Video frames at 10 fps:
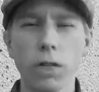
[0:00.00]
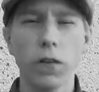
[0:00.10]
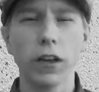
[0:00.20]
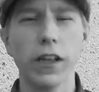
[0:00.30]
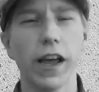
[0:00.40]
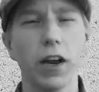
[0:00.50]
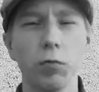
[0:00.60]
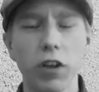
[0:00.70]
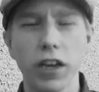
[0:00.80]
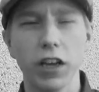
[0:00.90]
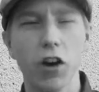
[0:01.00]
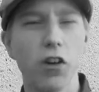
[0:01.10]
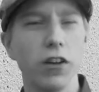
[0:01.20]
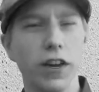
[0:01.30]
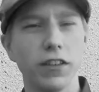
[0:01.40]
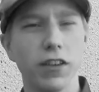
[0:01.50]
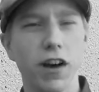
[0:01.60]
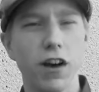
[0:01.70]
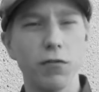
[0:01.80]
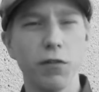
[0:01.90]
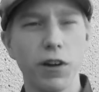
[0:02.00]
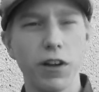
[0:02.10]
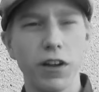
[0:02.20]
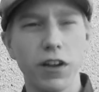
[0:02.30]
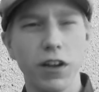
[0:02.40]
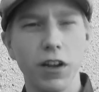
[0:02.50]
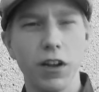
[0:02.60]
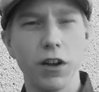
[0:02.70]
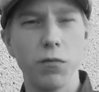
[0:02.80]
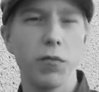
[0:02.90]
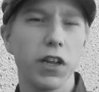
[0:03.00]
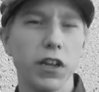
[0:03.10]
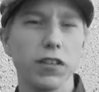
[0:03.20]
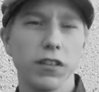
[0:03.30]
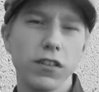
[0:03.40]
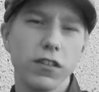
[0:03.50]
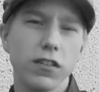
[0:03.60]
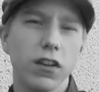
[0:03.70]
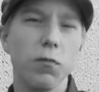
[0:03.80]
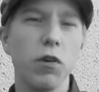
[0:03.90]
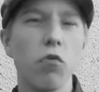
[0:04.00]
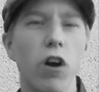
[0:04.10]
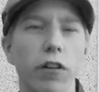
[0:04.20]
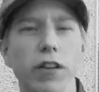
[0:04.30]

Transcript: fuck that. I'm taking holidays off because this is going to be work.